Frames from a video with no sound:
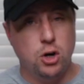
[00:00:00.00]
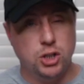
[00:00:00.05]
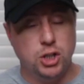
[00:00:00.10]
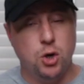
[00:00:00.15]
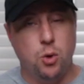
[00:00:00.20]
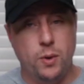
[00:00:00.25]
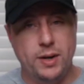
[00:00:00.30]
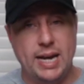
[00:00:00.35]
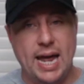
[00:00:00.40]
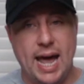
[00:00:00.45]
is
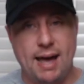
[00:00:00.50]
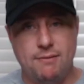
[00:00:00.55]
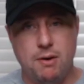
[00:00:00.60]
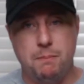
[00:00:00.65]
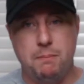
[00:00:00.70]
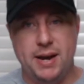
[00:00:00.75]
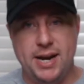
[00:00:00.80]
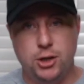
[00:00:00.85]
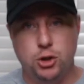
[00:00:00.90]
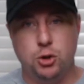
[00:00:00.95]
going to have a
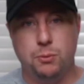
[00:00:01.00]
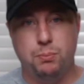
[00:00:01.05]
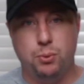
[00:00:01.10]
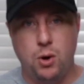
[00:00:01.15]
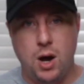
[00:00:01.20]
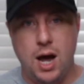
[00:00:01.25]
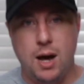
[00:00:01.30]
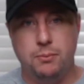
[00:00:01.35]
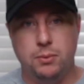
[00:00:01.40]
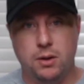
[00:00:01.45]
major
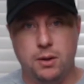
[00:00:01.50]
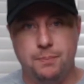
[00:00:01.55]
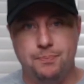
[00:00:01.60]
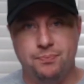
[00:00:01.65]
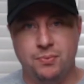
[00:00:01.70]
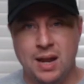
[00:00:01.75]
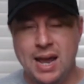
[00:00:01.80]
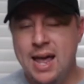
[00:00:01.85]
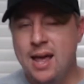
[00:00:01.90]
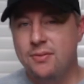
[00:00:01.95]
problem.
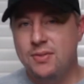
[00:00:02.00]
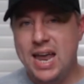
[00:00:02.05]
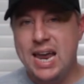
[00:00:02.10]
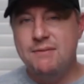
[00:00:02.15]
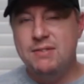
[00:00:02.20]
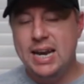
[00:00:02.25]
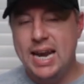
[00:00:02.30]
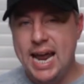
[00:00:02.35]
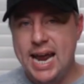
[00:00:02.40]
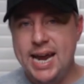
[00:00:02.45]
They
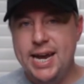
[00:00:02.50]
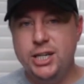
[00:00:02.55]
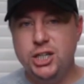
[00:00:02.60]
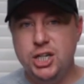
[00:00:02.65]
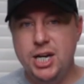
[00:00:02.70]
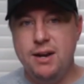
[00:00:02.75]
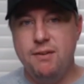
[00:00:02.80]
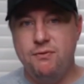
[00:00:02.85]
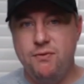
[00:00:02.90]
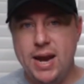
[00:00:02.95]
have an
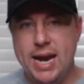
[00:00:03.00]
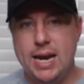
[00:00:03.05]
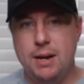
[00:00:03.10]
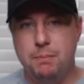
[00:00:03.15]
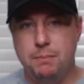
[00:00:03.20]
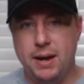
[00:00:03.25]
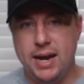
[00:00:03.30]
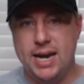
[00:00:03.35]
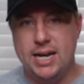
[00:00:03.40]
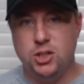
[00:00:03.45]
aging
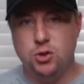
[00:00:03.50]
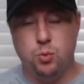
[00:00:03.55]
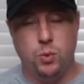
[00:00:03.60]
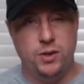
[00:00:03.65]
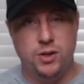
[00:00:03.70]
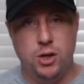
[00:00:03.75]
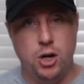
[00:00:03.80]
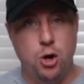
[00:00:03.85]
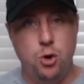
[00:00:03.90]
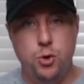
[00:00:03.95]
fan base
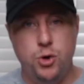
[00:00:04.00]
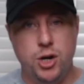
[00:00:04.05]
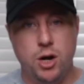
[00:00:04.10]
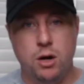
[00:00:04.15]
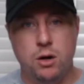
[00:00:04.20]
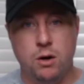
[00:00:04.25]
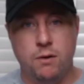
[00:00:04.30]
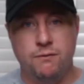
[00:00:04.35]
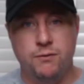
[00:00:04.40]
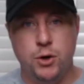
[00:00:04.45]
with no
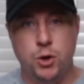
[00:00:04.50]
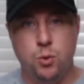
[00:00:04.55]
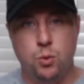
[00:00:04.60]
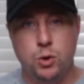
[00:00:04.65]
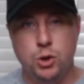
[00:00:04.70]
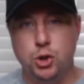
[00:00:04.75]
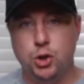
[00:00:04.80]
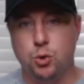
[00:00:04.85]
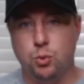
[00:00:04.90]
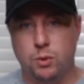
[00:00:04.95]
younger
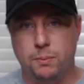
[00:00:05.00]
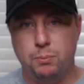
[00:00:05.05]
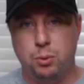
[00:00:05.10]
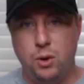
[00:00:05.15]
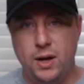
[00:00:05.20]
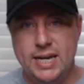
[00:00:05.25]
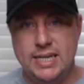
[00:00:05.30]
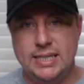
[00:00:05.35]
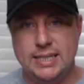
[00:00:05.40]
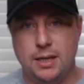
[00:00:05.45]
viewers to
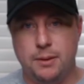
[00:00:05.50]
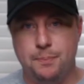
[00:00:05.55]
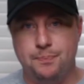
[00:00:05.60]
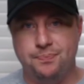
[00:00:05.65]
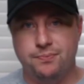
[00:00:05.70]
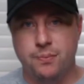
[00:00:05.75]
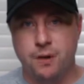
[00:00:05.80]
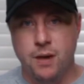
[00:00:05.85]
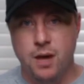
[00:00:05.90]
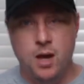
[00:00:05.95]
replace them.
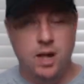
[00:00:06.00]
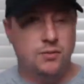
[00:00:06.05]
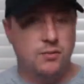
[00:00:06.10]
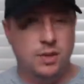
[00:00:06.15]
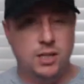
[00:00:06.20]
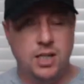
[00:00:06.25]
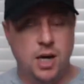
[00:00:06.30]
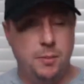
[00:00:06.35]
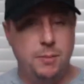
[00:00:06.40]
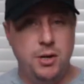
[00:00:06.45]

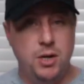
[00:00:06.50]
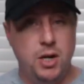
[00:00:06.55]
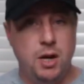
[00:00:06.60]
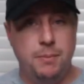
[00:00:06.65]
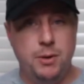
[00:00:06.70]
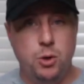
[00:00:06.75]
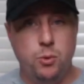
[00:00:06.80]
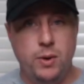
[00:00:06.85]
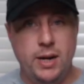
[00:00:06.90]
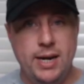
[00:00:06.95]
The
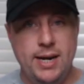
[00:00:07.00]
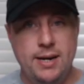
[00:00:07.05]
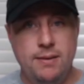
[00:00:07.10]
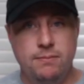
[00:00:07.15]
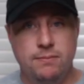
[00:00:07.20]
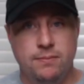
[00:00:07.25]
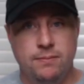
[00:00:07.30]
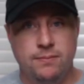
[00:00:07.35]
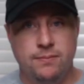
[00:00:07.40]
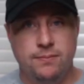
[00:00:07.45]

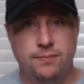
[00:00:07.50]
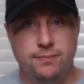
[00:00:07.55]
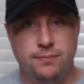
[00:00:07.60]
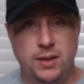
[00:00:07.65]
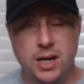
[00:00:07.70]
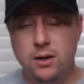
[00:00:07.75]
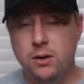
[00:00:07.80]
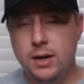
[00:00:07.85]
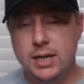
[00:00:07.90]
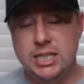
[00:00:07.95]
WWE,
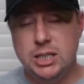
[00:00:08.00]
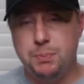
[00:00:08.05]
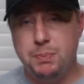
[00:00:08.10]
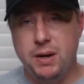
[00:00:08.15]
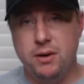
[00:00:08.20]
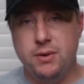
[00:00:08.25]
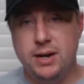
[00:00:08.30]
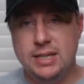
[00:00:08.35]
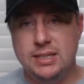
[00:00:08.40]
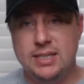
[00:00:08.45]
they're
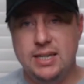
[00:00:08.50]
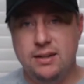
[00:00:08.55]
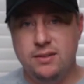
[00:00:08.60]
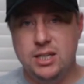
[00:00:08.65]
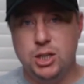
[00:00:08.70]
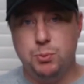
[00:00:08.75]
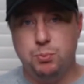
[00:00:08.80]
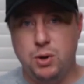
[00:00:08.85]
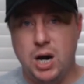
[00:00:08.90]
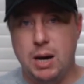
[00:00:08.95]
experiencing
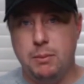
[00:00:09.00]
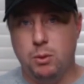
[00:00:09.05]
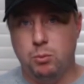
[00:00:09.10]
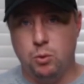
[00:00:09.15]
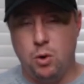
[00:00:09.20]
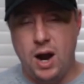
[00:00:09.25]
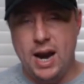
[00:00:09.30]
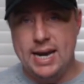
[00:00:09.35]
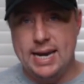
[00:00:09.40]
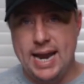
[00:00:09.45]
this problem
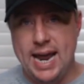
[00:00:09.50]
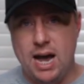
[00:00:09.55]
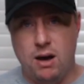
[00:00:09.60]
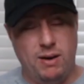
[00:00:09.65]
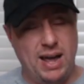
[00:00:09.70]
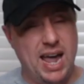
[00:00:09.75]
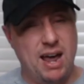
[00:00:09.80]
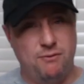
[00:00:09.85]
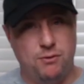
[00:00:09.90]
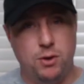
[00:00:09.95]
right now,
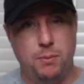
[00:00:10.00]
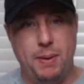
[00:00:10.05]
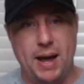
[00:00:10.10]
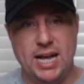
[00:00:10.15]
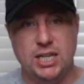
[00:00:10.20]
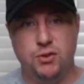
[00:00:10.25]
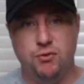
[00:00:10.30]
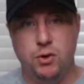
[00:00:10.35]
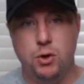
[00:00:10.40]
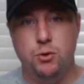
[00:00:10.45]
half of the
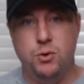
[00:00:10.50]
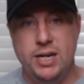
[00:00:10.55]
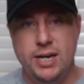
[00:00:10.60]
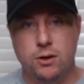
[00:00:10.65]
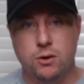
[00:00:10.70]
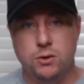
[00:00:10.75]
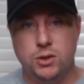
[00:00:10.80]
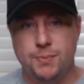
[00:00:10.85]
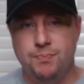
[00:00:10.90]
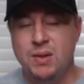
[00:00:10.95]
past few
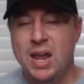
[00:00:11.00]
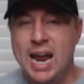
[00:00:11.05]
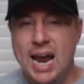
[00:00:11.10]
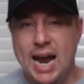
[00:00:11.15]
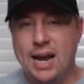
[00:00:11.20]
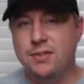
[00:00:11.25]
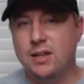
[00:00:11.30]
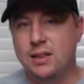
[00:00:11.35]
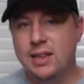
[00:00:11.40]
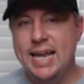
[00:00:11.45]
years.
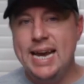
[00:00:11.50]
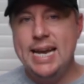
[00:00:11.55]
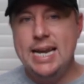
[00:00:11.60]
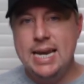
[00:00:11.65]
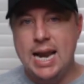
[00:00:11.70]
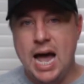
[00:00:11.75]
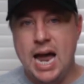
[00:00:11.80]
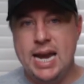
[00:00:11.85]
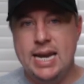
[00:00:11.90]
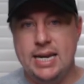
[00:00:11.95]
In the late
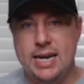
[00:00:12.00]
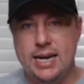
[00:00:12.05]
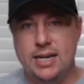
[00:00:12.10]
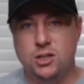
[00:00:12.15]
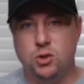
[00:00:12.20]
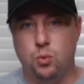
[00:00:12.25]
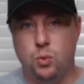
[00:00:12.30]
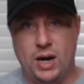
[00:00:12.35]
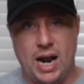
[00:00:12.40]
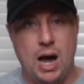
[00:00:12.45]

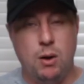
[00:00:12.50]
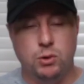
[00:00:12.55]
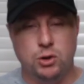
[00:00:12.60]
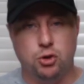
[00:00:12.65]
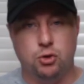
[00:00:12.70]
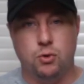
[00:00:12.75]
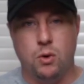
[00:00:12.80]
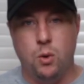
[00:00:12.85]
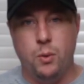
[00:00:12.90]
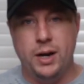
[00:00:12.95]
90s, when I was
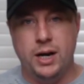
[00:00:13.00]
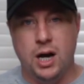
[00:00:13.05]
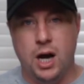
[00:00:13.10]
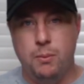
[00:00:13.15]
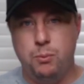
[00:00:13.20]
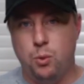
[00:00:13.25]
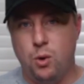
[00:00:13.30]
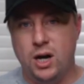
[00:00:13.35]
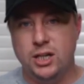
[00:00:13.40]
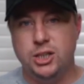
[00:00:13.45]
growing
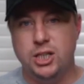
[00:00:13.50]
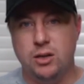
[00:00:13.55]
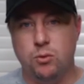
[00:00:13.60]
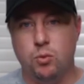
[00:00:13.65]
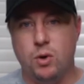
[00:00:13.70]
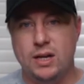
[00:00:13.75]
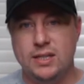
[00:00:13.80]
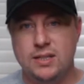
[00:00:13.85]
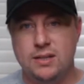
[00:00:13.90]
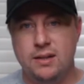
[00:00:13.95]
up watching
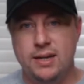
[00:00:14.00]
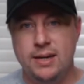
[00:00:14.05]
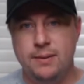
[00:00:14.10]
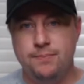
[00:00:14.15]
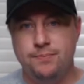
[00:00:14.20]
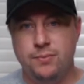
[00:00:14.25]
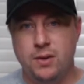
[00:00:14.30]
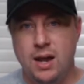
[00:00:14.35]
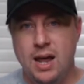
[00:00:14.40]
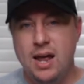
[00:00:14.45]

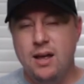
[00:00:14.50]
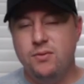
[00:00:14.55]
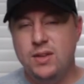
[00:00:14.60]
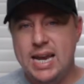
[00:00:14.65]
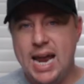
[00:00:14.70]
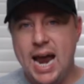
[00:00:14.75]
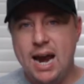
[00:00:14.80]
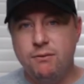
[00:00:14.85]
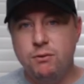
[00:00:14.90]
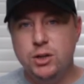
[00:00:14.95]
wrestling,
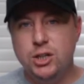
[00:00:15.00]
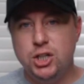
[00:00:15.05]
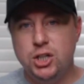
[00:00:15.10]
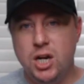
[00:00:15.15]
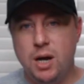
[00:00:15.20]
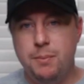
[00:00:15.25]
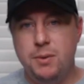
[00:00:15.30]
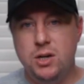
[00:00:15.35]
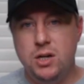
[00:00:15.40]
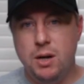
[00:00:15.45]
the average
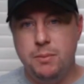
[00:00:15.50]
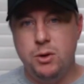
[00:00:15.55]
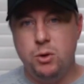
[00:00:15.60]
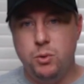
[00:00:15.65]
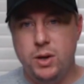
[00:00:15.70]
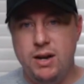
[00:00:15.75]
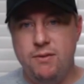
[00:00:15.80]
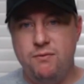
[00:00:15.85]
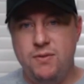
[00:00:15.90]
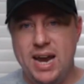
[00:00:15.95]

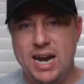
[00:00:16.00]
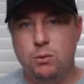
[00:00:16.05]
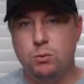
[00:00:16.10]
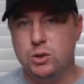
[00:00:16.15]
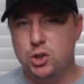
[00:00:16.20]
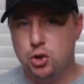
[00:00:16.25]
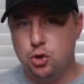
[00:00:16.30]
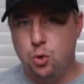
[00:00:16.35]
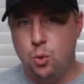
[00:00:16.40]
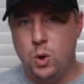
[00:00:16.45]
WWE fan
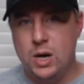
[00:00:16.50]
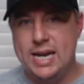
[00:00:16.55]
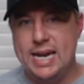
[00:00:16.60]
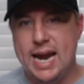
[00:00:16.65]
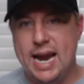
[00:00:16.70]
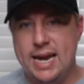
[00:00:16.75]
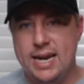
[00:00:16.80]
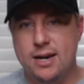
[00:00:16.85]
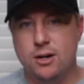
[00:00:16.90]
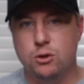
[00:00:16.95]
was
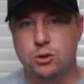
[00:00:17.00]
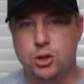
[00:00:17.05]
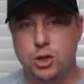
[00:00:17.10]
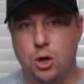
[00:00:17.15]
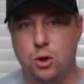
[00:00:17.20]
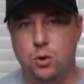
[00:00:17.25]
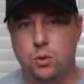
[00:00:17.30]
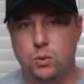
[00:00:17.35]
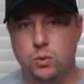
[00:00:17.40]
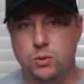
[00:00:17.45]
28 years
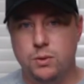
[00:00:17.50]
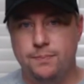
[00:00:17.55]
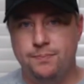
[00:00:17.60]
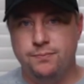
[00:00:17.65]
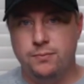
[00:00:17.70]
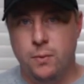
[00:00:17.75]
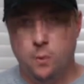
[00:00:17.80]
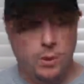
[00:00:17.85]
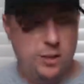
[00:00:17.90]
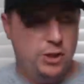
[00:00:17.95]
old,
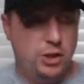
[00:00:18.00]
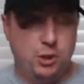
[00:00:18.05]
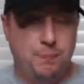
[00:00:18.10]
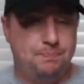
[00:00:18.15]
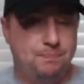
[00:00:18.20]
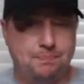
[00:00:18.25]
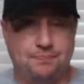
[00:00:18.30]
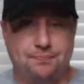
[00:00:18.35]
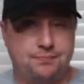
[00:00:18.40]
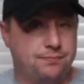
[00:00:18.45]

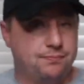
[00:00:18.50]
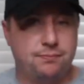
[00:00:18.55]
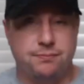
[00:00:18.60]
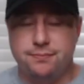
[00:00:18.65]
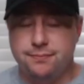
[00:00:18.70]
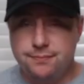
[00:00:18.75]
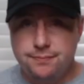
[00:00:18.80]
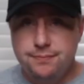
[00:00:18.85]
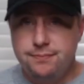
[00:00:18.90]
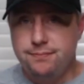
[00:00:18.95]
which
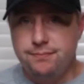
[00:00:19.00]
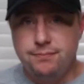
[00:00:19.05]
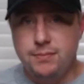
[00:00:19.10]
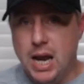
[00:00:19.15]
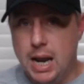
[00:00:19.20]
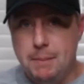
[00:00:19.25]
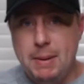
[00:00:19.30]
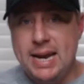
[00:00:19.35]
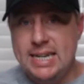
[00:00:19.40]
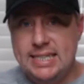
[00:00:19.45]

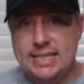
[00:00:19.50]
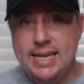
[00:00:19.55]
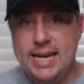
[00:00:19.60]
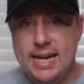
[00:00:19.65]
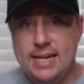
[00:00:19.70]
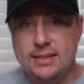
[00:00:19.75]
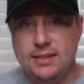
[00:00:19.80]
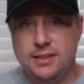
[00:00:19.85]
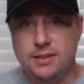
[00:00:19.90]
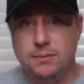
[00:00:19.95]
made
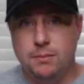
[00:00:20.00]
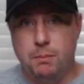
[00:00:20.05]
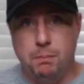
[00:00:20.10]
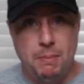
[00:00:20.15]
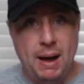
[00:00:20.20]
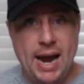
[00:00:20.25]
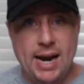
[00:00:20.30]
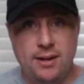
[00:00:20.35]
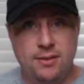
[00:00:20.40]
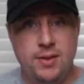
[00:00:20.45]
sense.
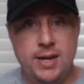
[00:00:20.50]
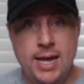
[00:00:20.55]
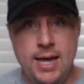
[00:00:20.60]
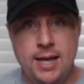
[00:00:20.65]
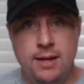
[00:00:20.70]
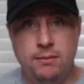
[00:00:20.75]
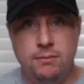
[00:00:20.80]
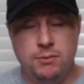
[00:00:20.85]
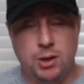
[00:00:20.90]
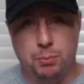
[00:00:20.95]
Back
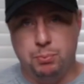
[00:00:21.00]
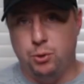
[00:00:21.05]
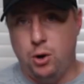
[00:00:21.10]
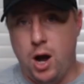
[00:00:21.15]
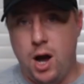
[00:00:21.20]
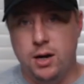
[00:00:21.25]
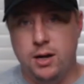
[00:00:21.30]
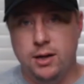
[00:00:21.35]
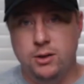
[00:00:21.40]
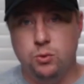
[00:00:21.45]
then, the
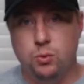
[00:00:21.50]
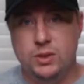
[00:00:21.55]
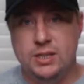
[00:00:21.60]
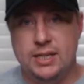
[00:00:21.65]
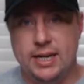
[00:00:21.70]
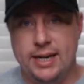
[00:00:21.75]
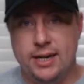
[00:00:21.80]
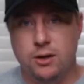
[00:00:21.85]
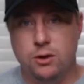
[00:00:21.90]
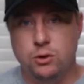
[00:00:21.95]
product was
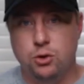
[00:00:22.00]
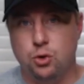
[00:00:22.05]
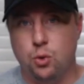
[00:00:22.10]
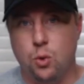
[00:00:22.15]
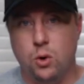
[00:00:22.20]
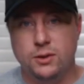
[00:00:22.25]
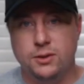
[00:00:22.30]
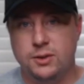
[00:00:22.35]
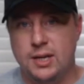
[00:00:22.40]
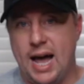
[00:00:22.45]
geared
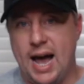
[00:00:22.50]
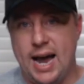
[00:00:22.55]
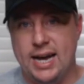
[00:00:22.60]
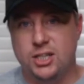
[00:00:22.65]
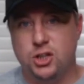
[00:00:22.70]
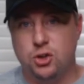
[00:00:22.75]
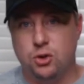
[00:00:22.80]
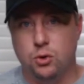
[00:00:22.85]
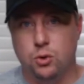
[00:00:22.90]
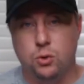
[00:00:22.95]
towards high
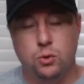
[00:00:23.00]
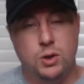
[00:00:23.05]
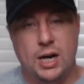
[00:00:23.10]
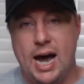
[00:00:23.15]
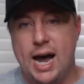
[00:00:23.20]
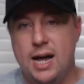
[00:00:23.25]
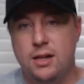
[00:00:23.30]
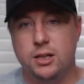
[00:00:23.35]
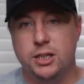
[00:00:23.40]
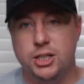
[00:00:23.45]
school,
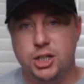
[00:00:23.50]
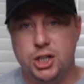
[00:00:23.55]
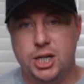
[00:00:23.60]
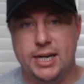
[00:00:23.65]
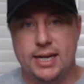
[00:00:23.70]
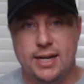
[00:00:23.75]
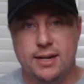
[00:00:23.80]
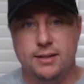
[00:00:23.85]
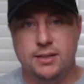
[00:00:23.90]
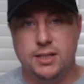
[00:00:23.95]
college
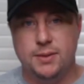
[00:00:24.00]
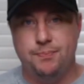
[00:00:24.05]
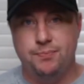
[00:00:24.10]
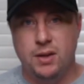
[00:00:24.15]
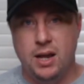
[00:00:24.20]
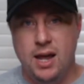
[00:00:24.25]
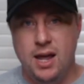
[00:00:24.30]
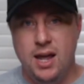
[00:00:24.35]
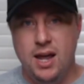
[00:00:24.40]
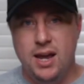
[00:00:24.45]
kids.
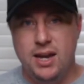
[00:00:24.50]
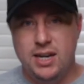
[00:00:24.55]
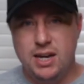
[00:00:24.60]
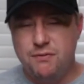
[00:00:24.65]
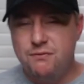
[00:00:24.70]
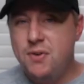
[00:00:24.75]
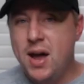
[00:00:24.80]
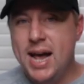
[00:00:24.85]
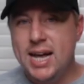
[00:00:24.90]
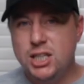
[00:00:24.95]
You
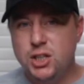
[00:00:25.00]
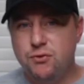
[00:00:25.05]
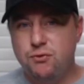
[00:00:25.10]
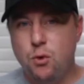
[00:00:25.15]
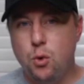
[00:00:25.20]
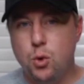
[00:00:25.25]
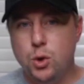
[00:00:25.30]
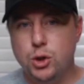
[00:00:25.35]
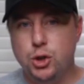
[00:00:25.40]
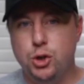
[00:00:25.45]
fast
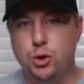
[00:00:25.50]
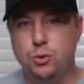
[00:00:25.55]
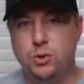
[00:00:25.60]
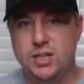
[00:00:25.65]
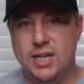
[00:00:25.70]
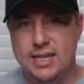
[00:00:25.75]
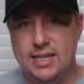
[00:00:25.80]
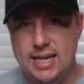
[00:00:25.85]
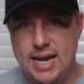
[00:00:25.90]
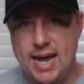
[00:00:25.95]
forward to
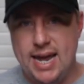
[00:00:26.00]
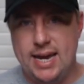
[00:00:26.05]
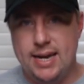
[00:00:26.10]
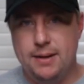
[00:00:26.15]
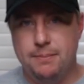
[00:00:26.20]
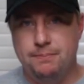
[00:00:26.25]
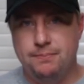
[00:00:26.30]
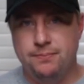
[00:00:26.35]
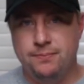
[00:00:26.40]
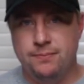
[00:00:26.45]

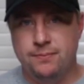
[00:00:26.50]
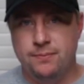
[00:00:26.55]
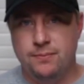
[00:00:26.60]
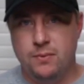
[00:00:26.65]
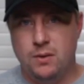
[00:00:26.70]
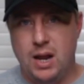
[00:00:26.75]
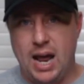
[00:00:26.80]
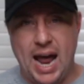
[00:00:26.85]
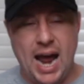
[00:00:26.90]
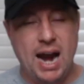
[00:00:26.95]
today,
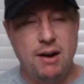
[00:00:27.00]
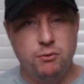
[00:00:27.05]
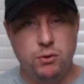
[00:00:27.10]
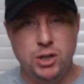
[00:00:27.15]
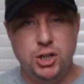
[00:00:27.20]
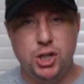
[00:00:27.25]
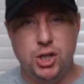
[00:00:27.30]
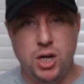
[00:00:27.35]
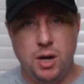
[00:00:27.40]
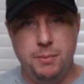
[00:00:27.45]

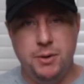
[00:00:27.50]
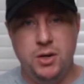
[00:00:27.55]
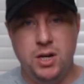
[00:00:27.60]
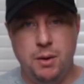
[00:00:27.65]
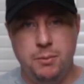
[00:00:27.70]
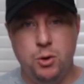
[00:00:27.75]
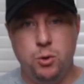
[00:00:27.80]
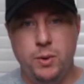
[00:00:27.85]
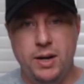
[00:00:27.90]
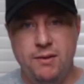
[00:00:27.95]
average
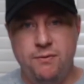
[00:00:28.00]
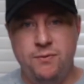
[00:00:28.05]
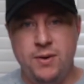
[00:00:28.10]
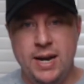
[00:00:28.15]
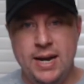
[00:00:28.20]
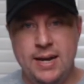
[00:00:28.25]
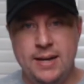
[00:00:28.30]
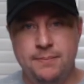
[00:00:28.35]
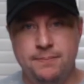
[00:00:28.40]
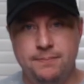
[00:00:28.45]
WWE
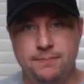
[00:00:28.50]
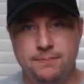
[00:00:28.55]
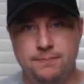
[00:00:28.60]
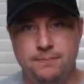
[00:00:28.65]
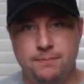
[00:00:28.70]
fan,